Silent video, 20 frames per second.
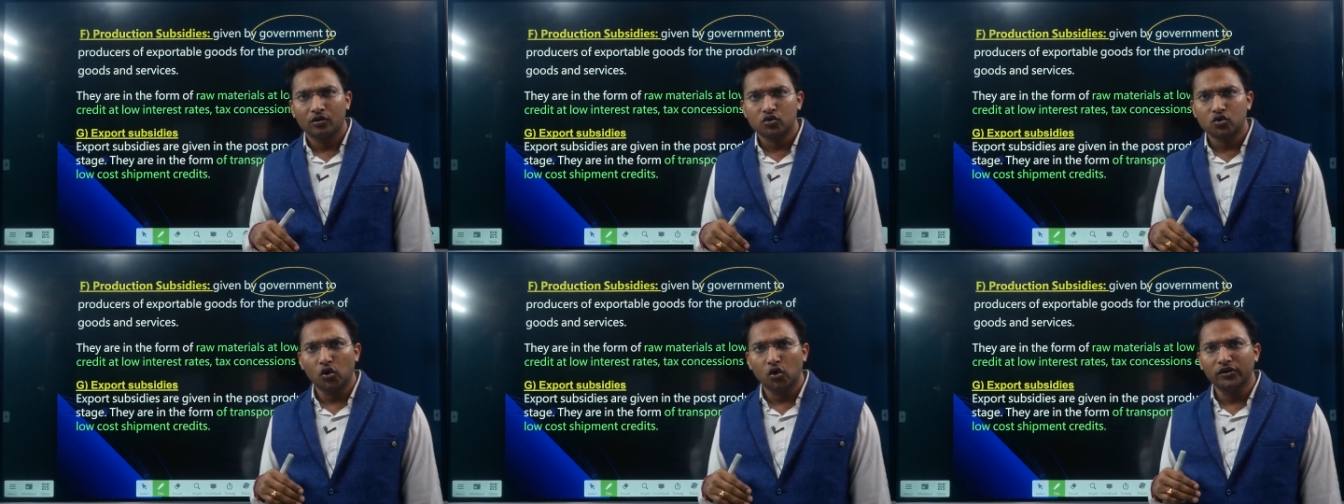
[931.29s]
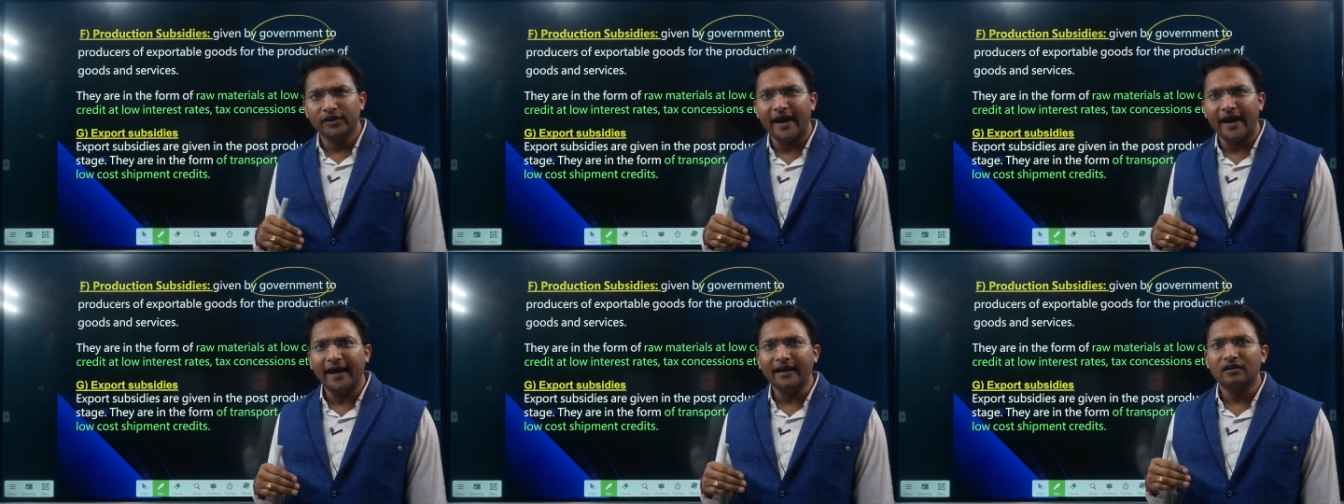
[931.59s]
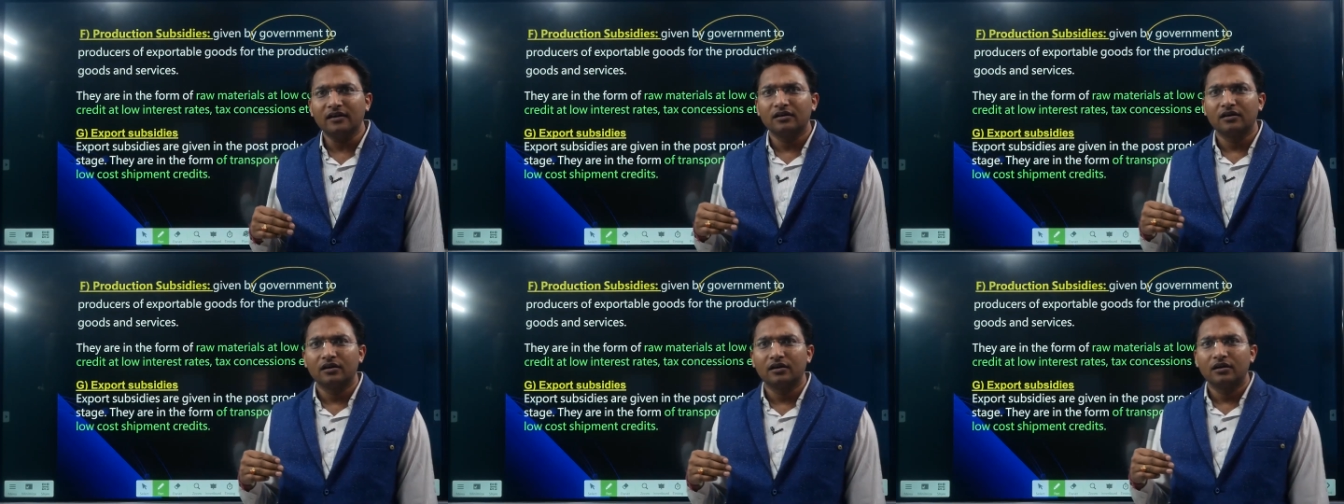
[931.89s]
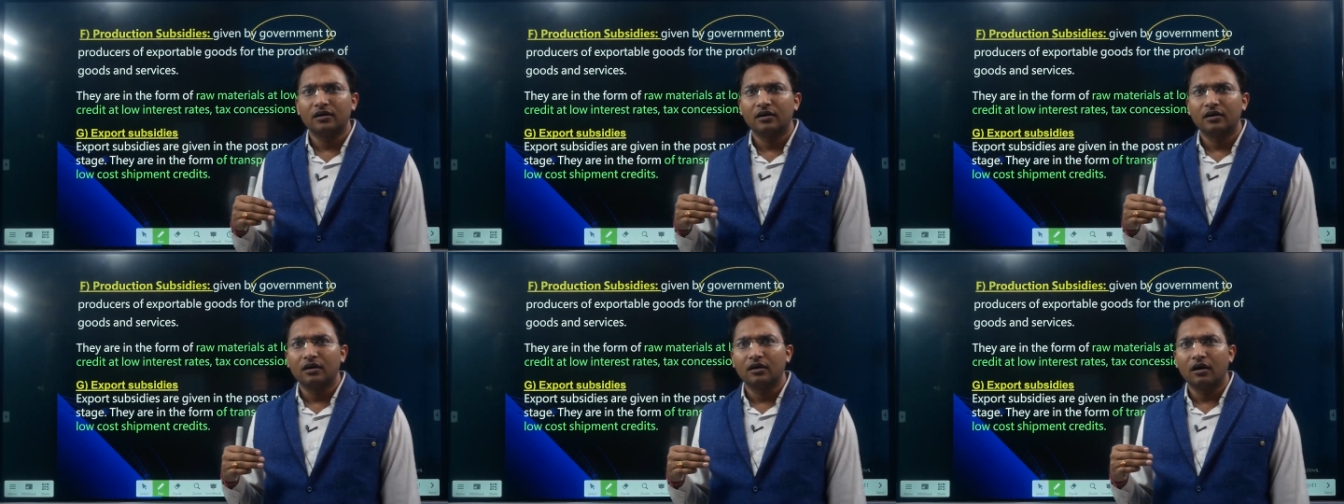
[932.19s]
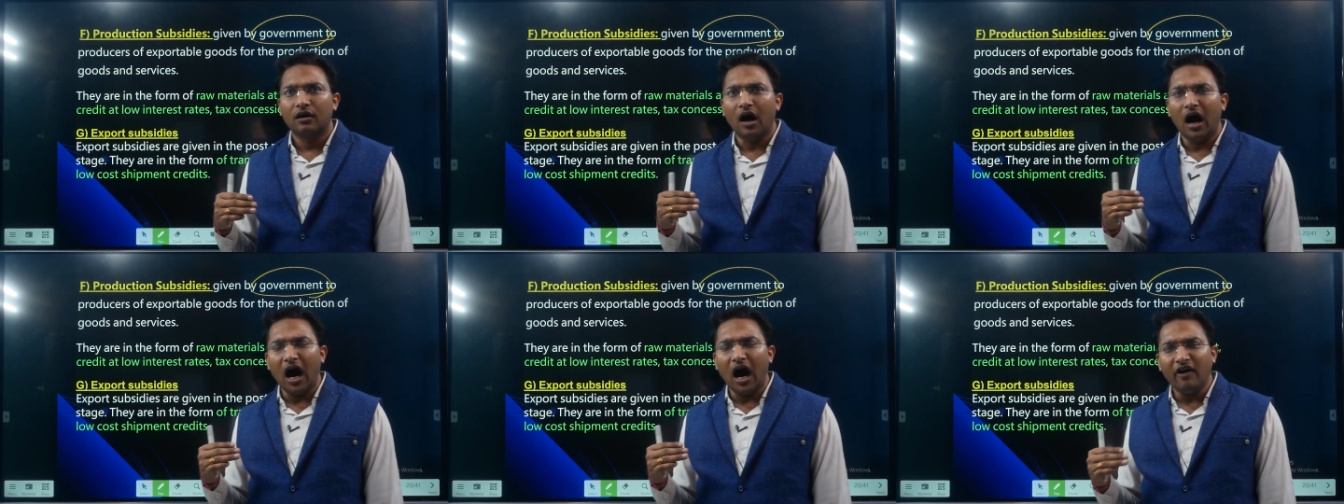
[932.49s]
so that
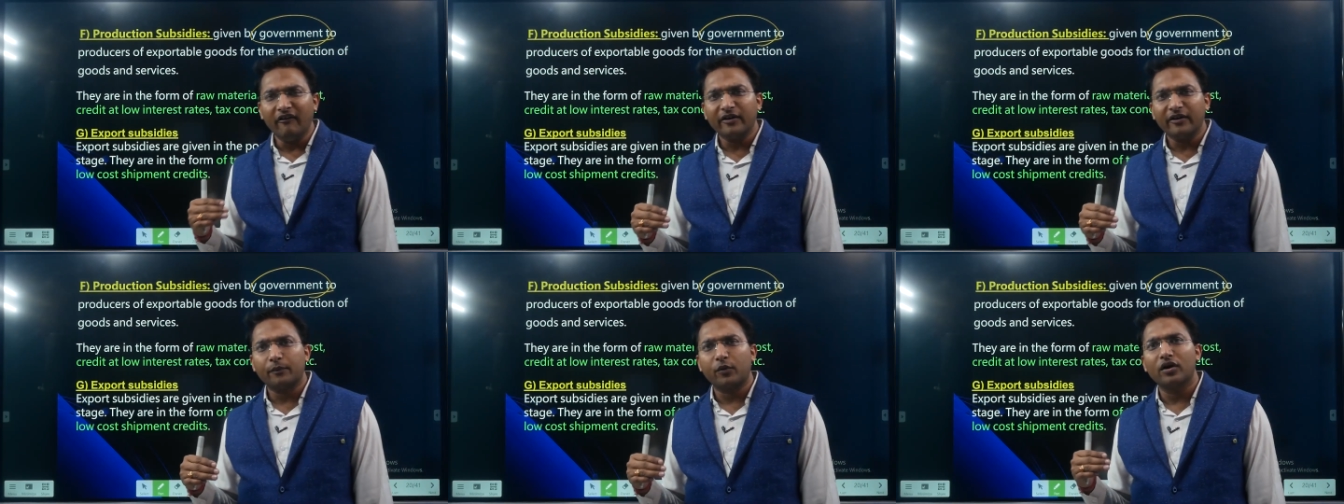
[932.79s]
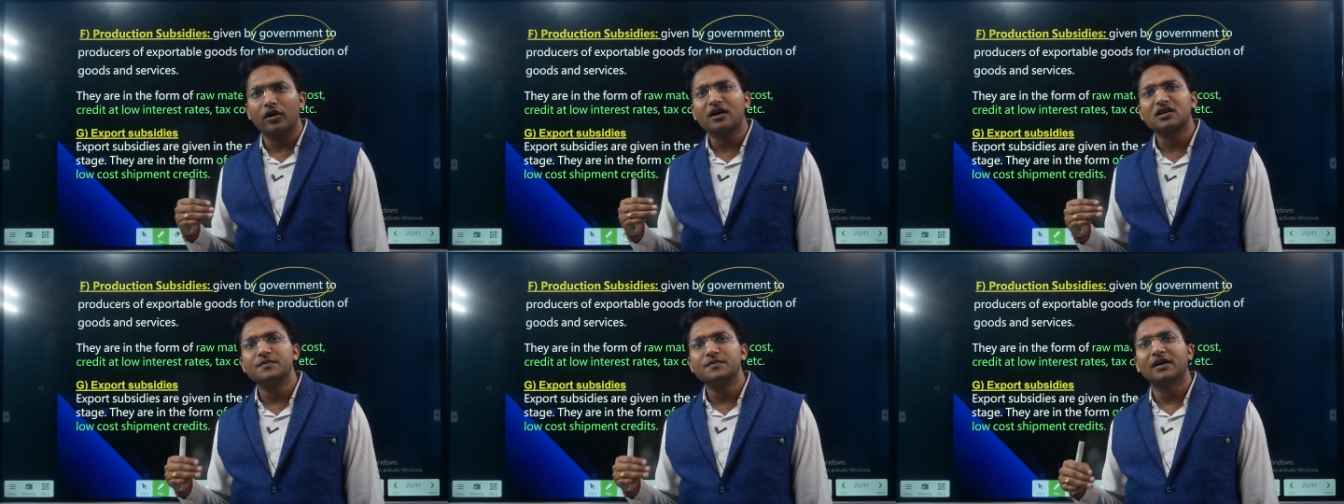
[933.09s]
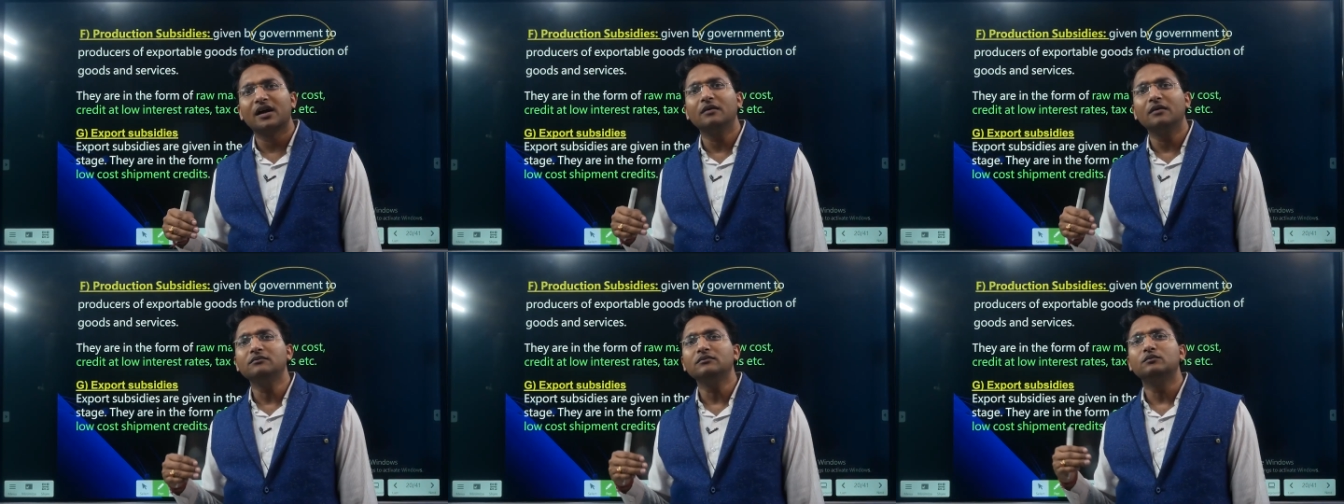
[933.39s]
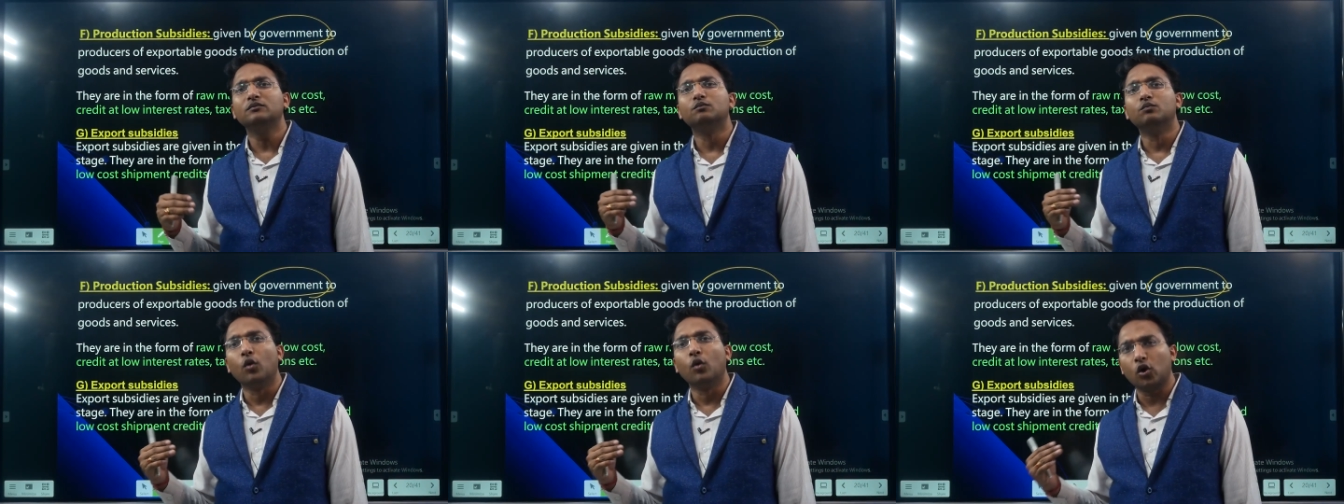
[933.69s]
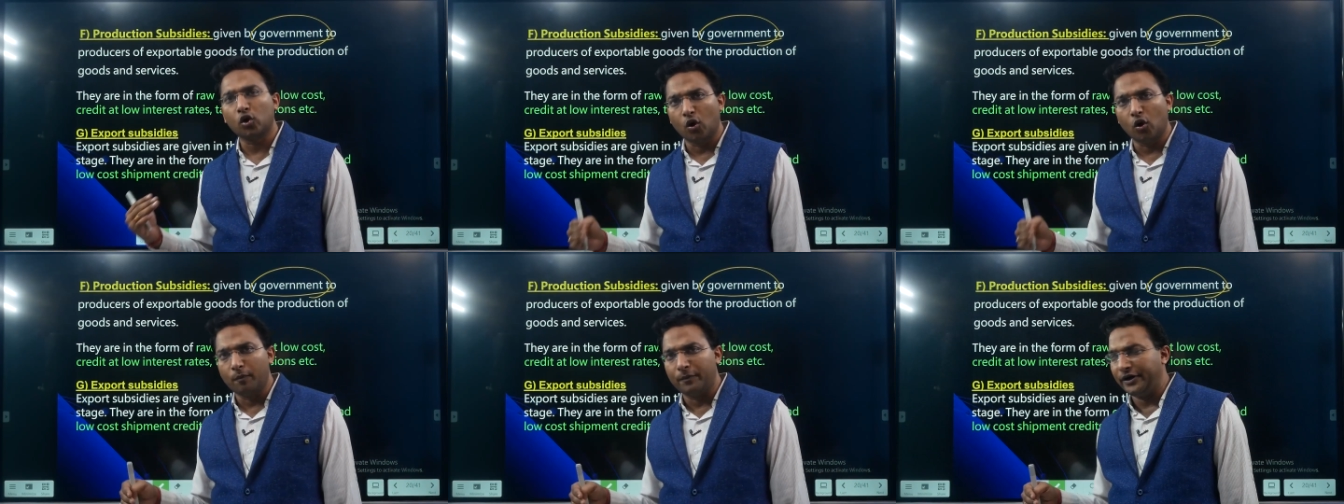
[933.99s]
our products become
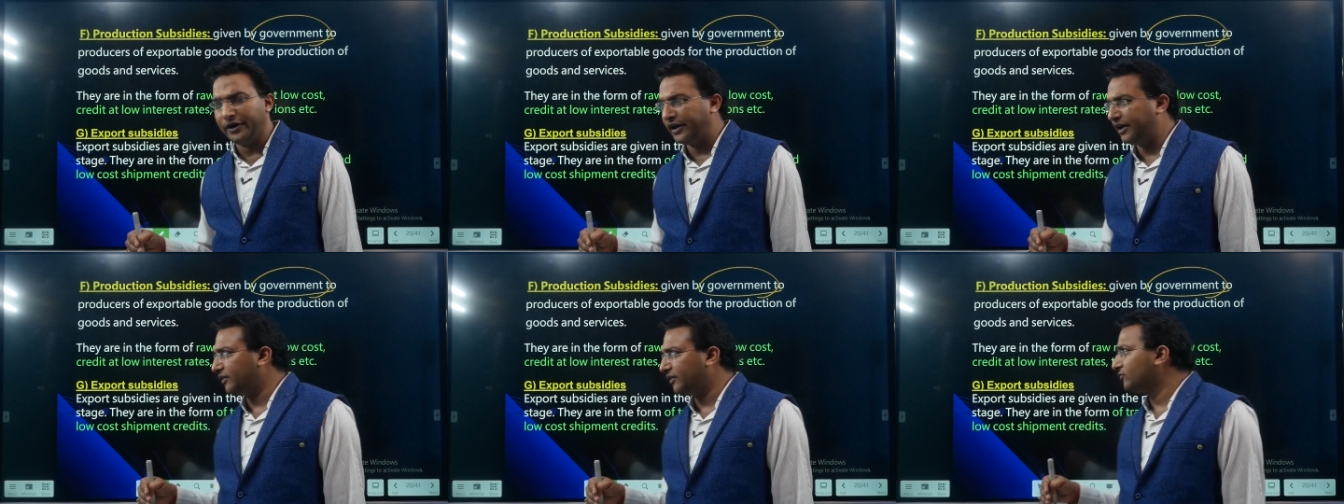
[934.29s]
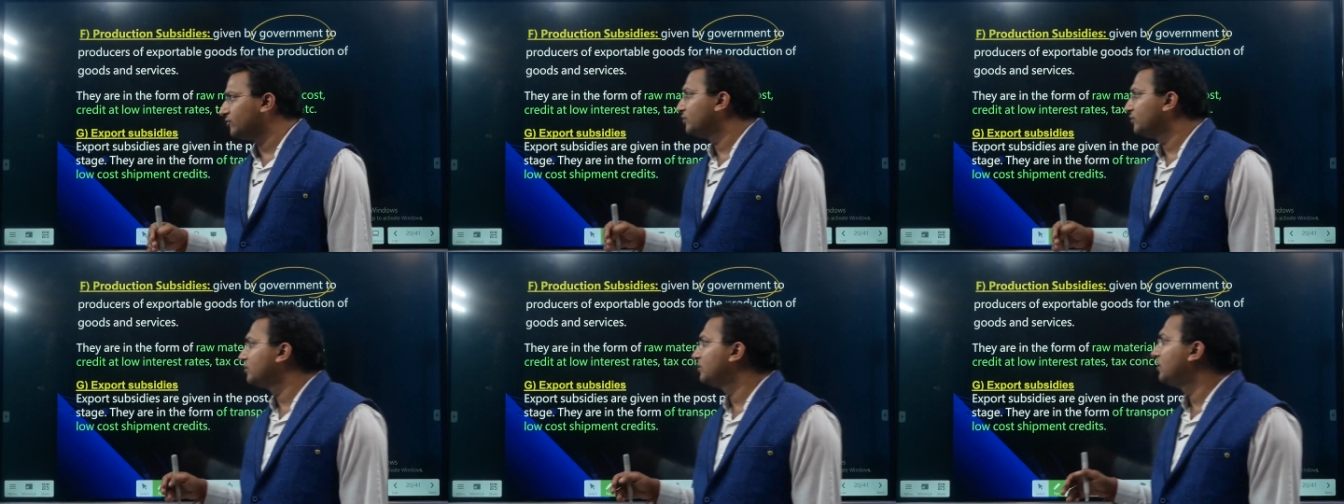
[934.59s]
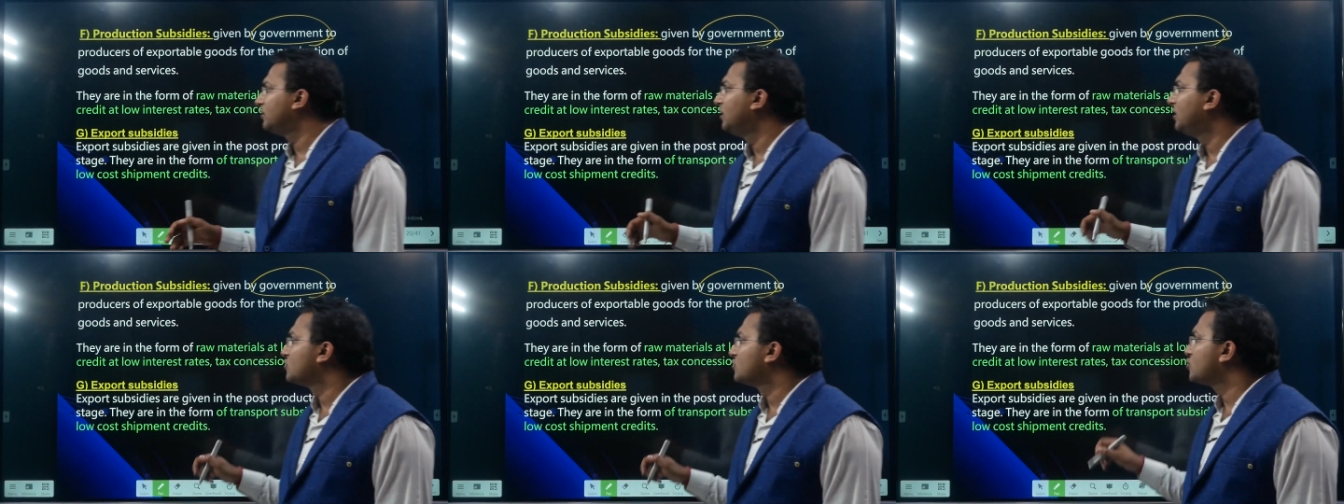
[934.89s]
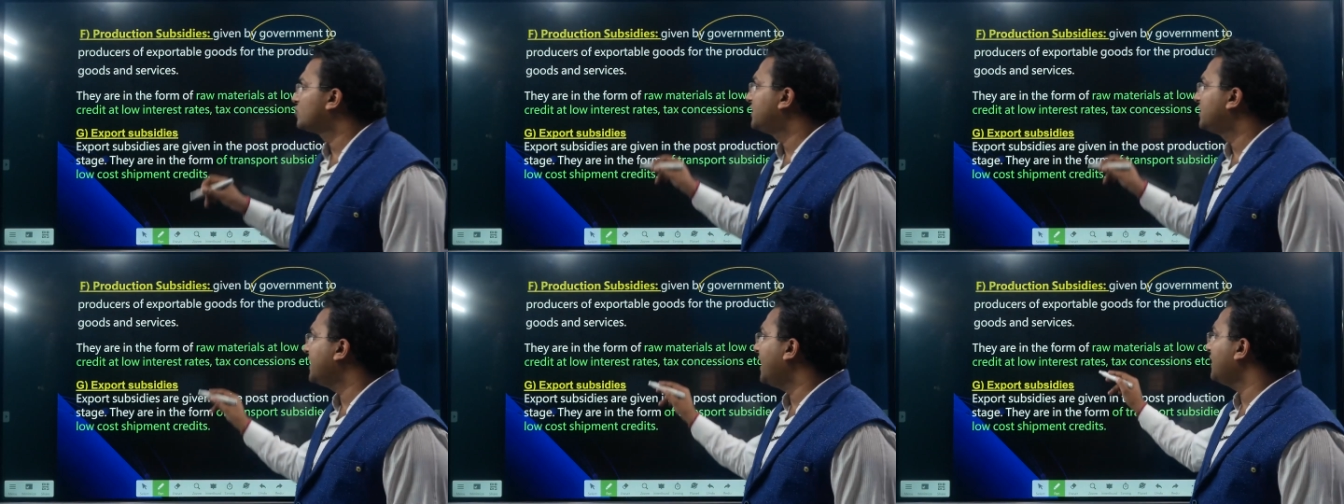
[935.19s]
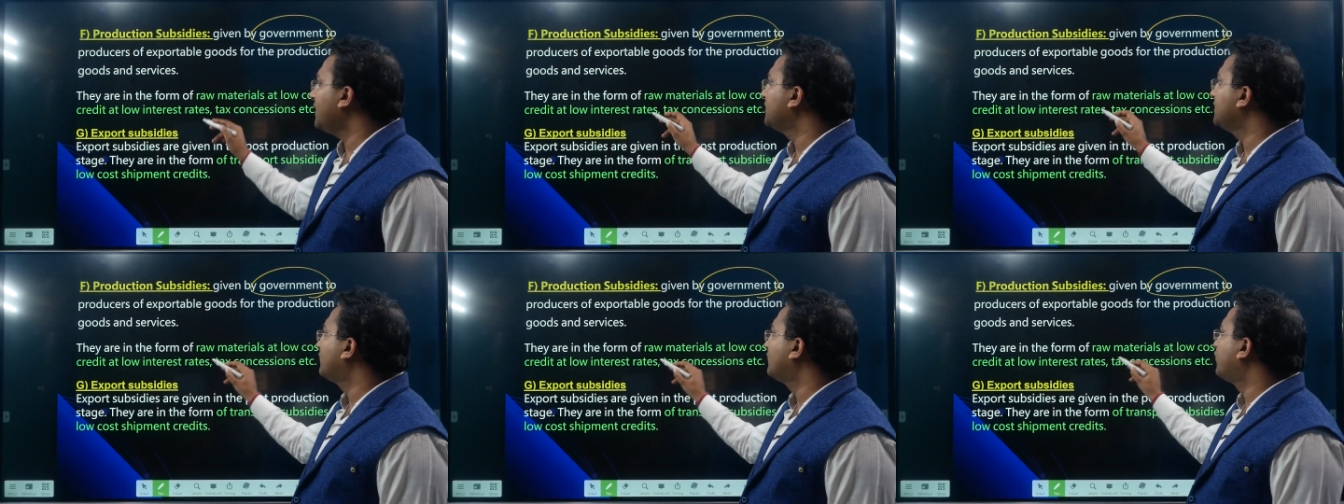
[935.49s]
more competitive. So they
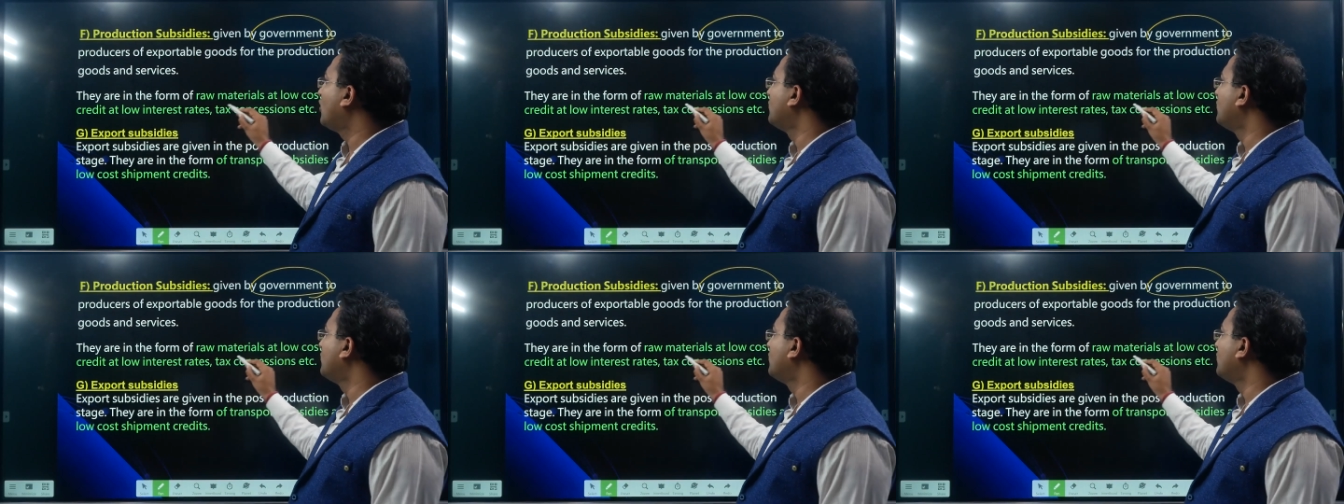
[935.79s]
are in the